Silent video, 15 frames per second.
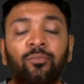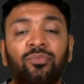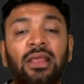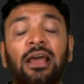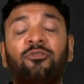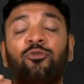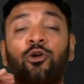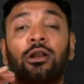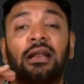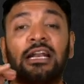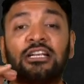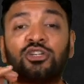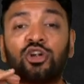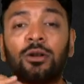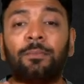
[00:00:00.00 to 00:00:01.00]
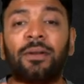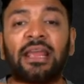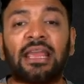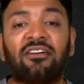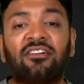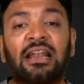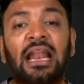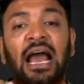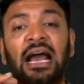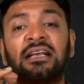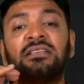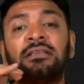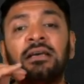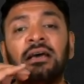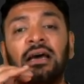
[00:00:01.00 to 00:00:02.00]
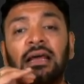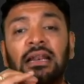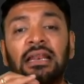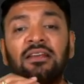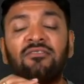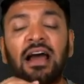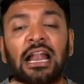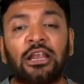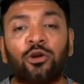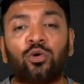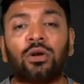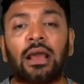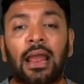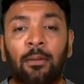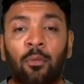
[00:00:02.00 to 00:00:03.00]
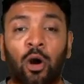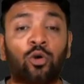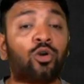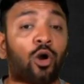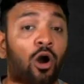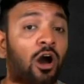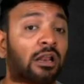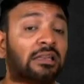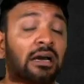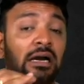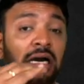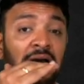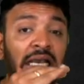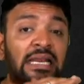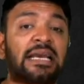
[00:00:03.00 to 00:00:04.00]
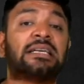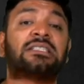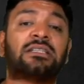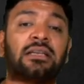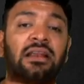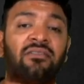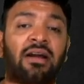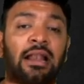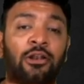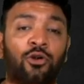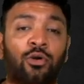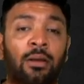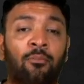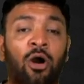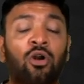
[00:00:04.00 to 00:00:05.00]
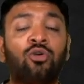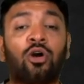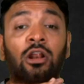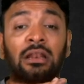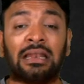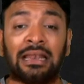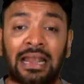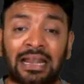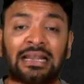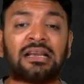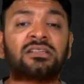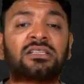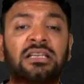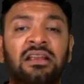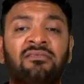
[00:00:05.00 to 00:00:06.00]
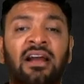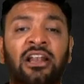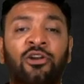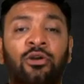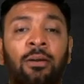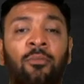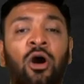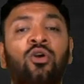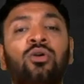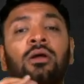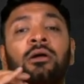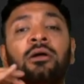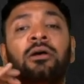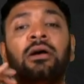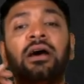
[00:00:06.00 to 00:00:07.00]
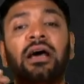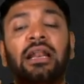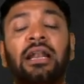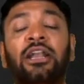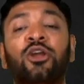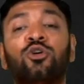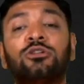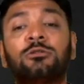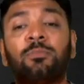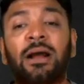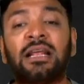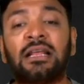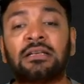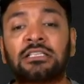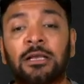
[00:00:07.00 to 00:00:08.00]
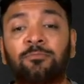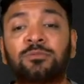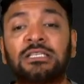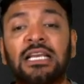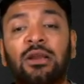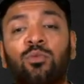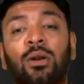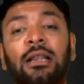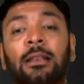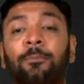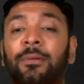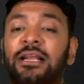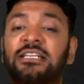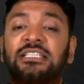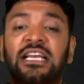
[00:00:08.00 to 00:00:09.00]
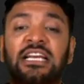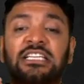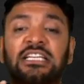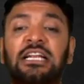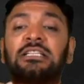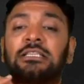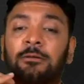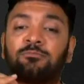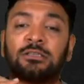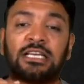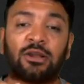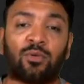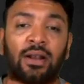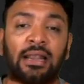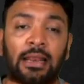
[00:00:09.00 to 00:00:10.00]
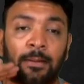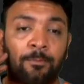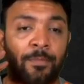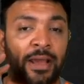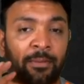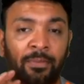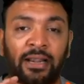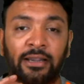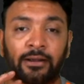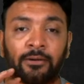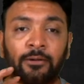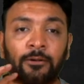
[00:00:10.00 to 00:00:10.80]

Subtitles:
Therefore, it should be given as revalued amount or the earliest revalued amount or the latest revalued amount reduced by the subsequent depreciation and subsequent impairment.